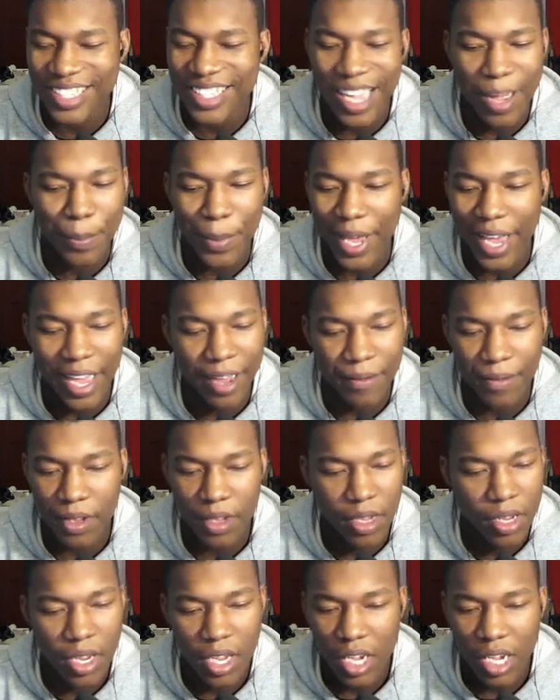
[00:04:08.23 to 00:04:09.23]
that's not bad
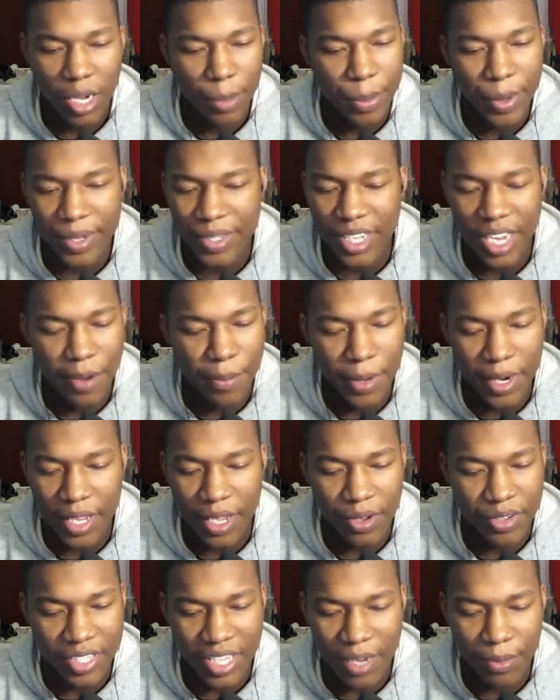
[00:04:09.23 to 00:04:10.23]
compared to
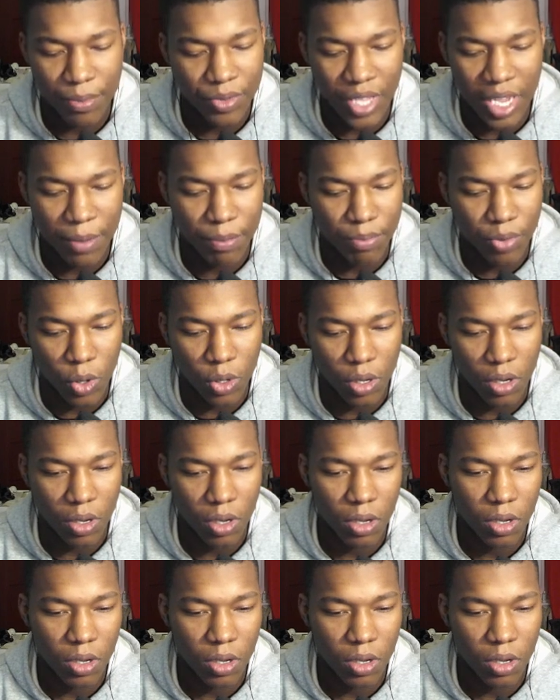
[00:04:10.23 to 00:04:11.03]
everybody else. They they broke.